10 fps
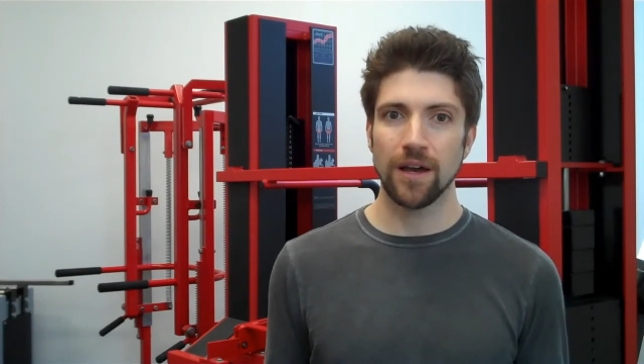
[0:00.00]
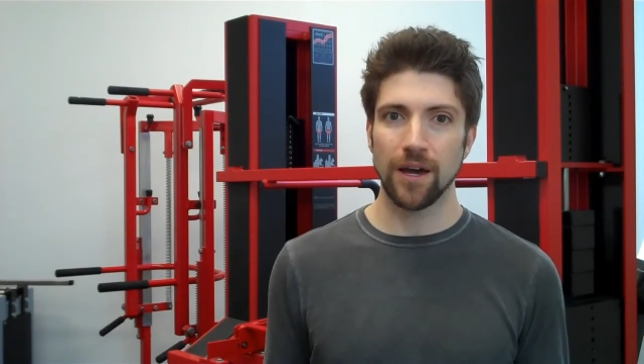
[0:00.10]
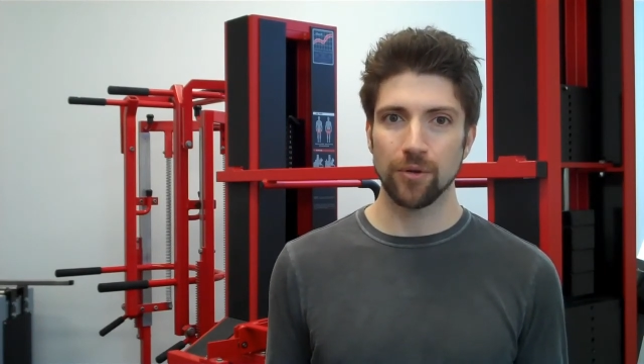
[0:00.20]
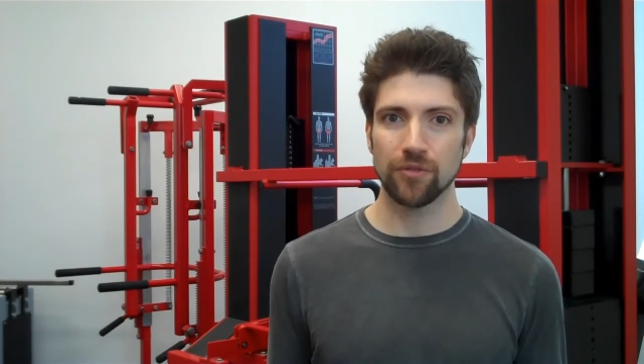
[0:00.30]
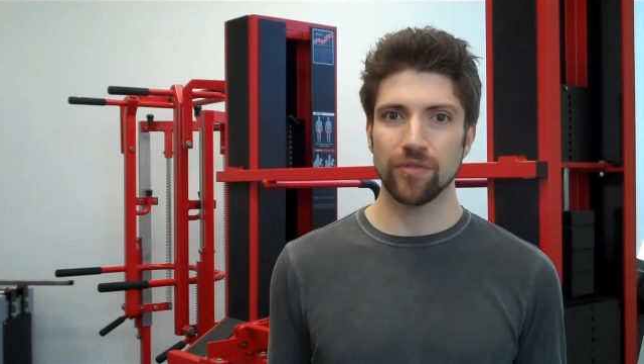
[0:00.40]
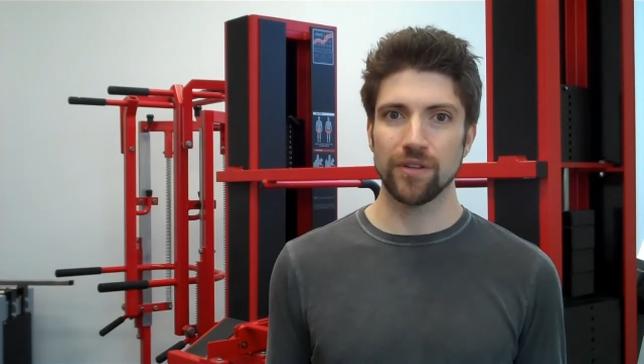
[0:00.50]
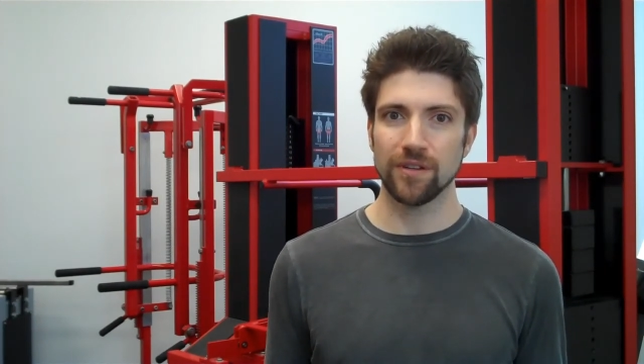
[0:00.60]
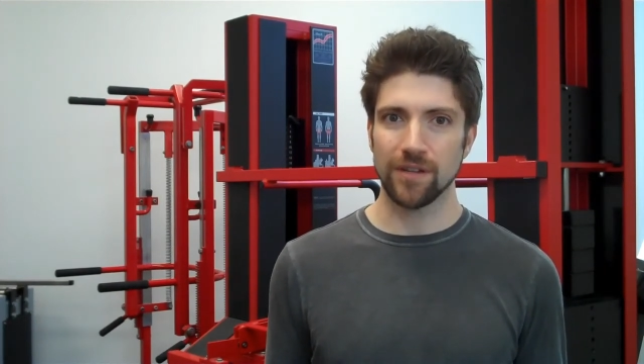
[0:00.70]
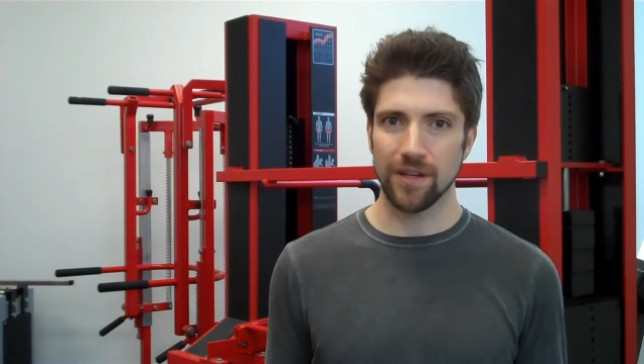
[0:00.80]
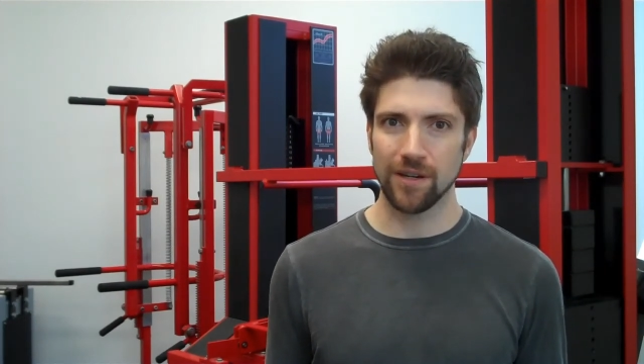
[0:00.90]
I was
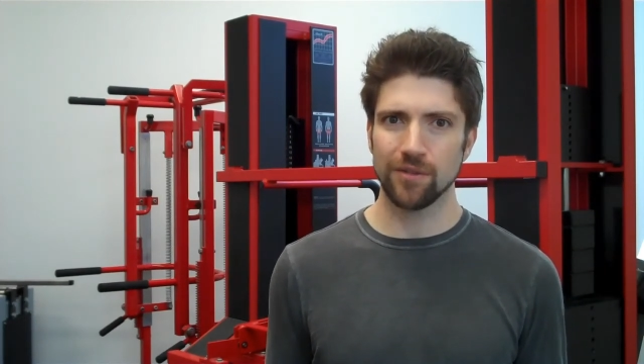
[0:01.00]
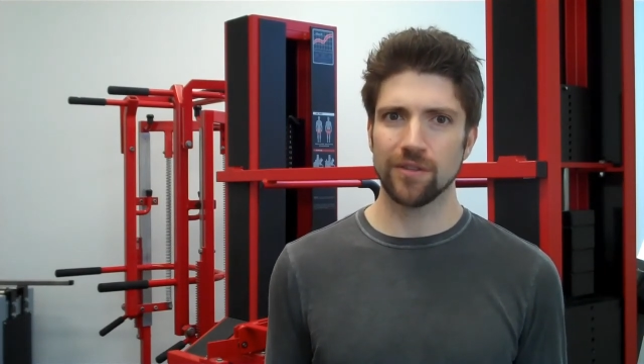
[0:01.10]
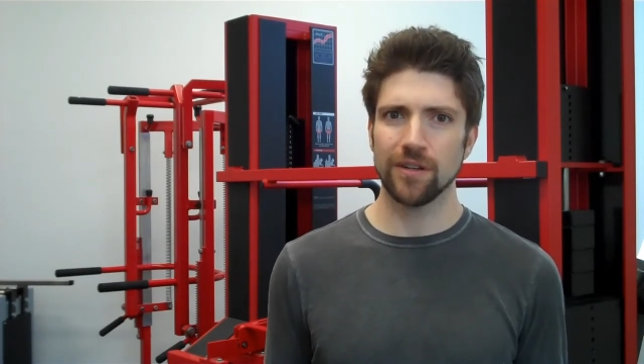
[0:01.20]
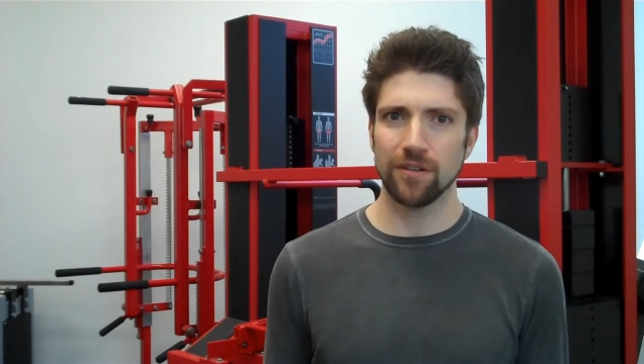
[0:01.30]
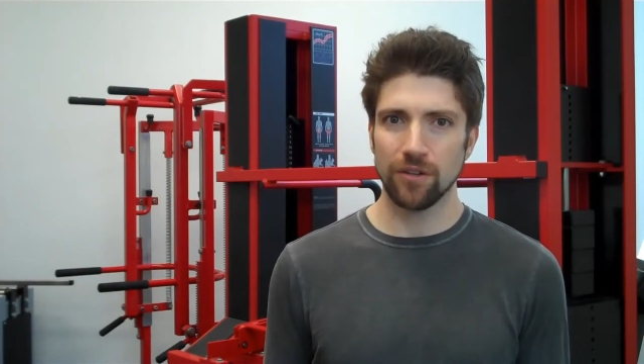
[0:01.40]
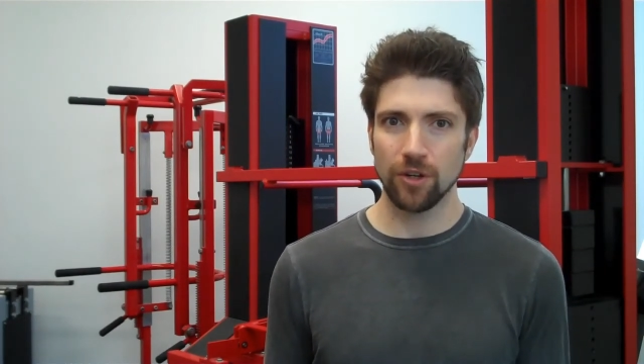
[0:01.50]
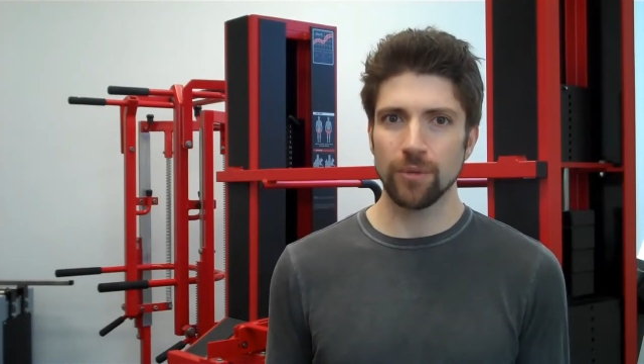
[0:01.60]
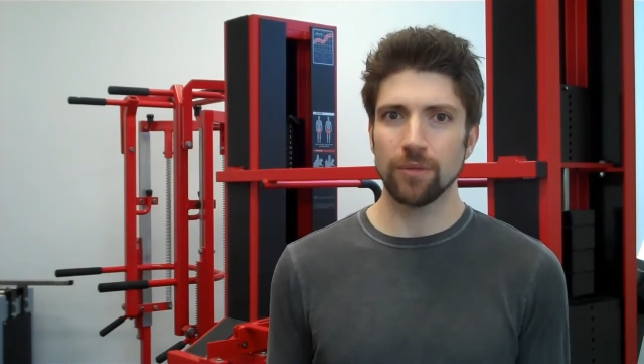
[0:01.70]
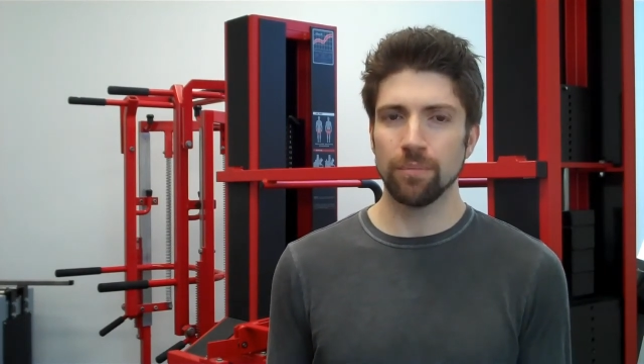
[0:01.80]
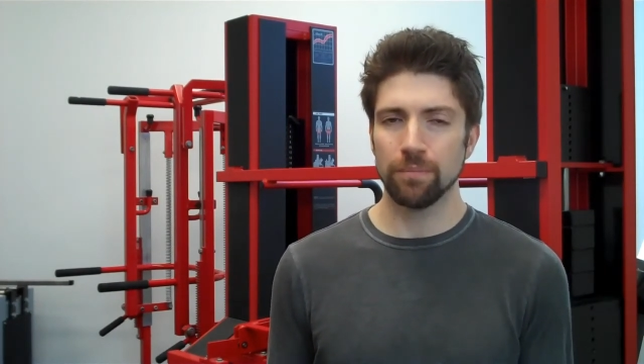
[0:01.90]
feeling like I was getting a little
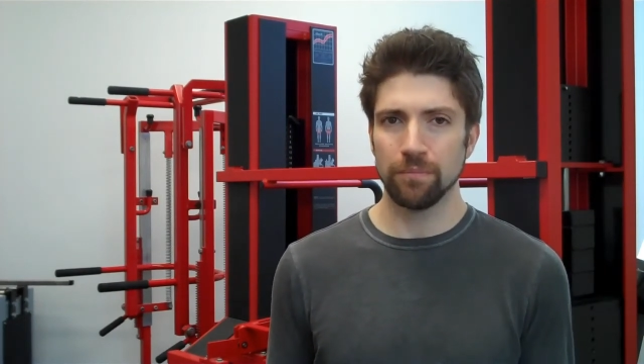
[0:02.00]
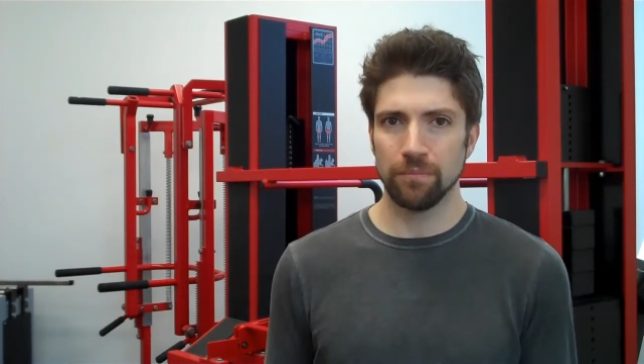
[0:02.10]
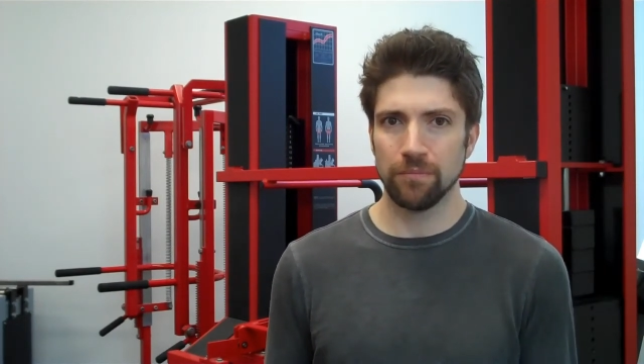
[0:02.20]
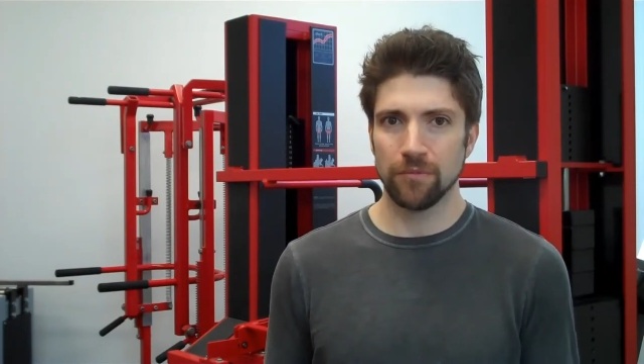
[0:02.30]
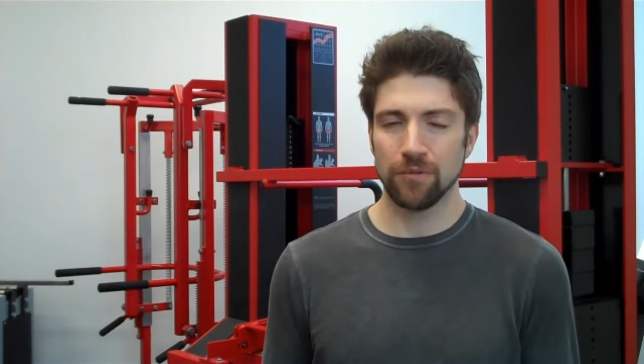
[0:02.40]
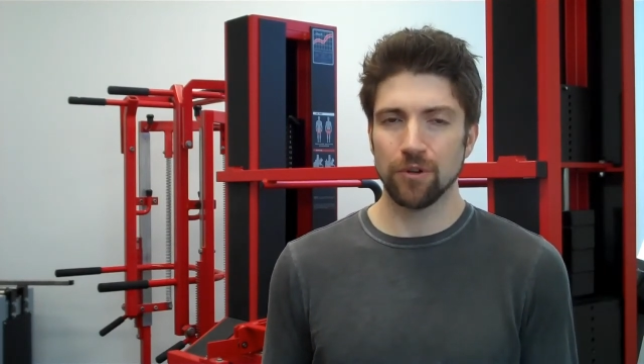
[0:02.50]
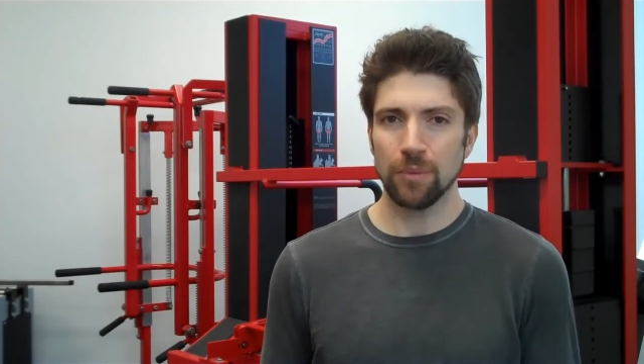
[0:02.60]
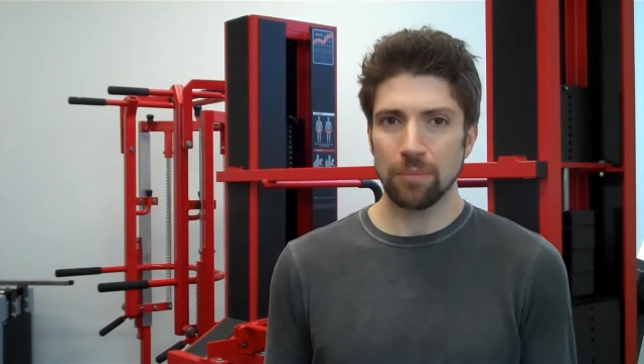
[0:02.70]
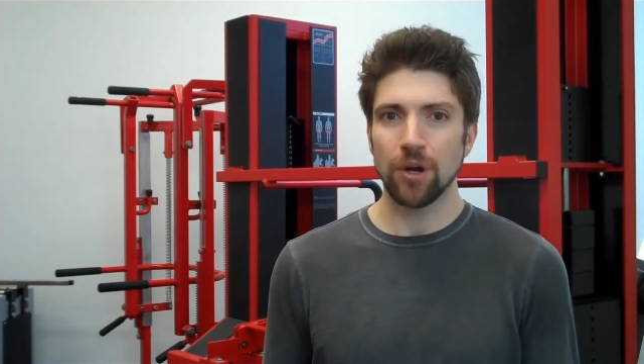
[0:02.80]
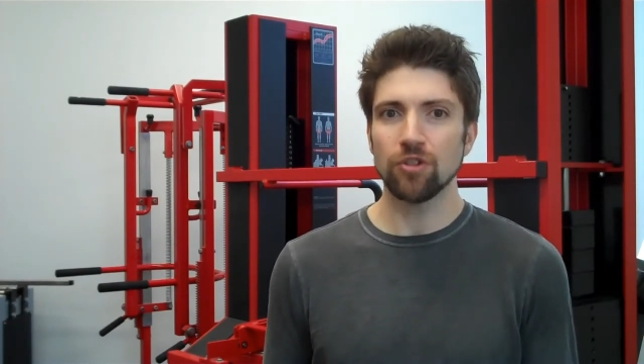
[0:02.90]

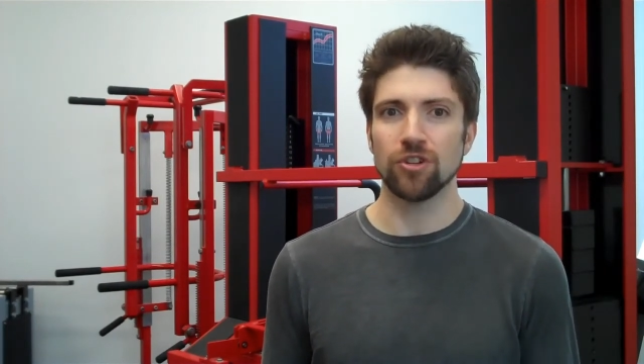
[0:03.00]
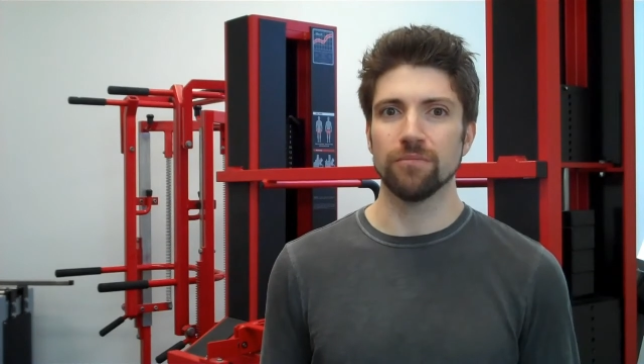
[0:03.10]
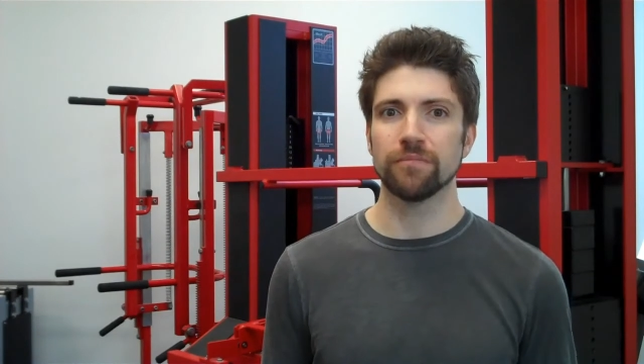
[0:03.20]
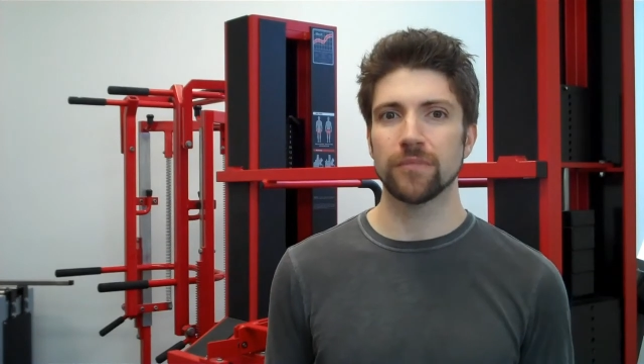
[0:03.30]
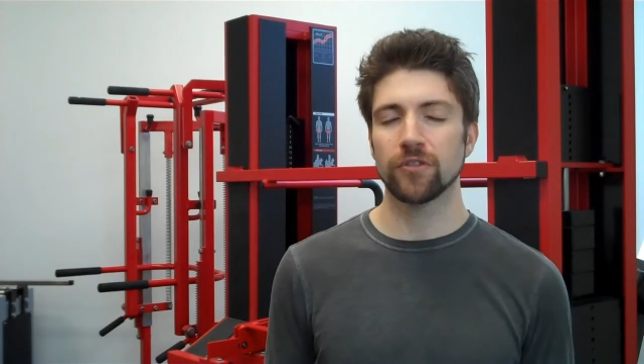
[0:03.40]
bit pudgy.